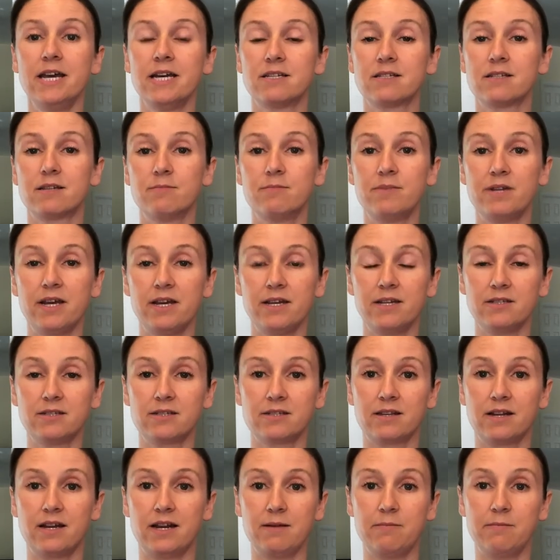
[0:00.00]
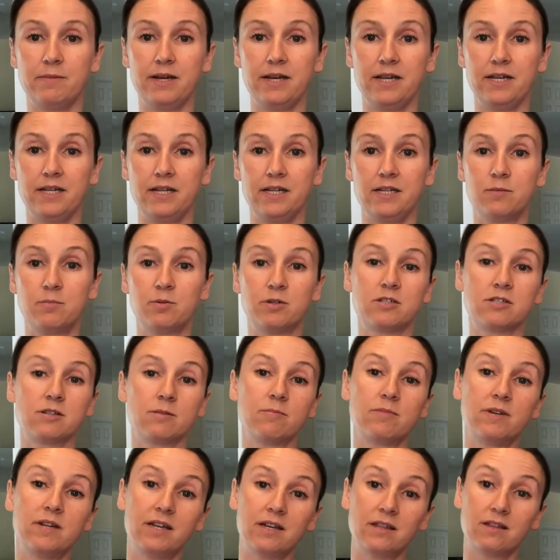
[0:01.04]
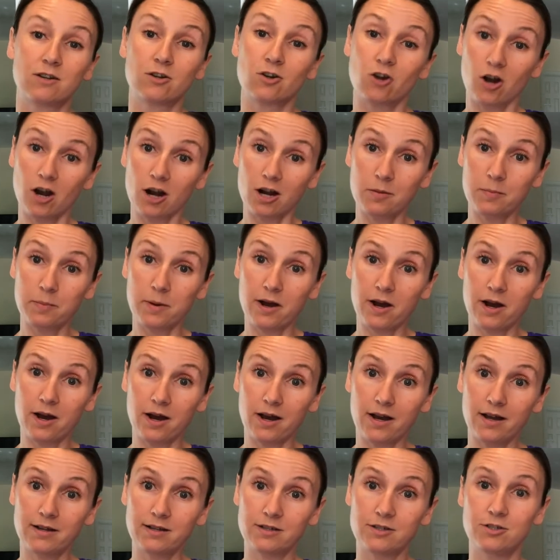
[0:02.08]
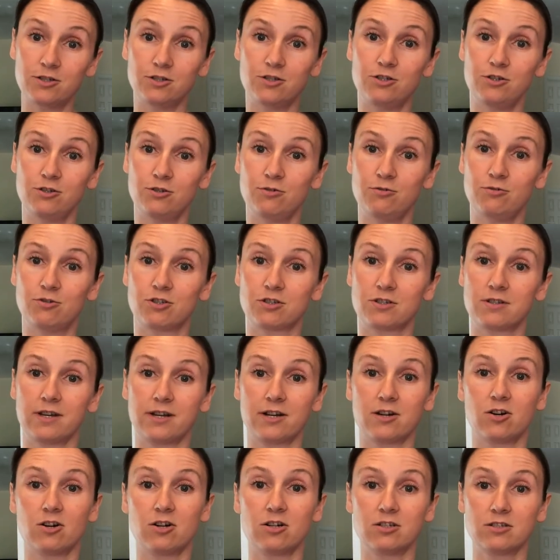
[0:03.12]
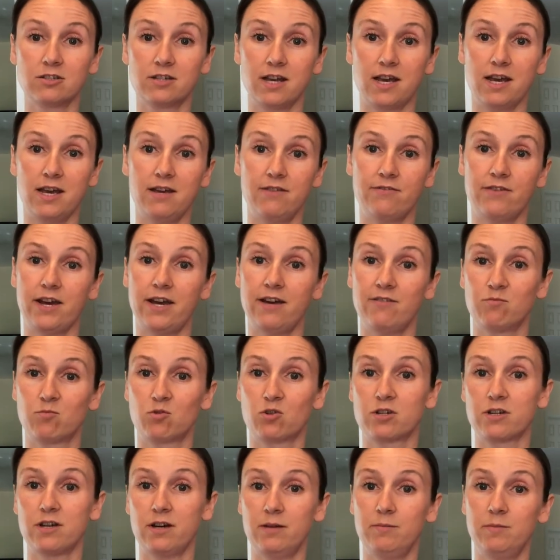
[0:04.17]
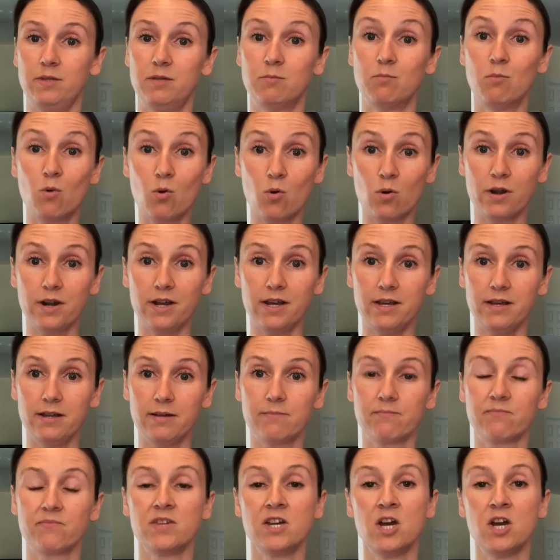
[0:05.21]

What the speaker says: Some days that I may need to put something in the crock pot to do just like all day if I have more time in the morning.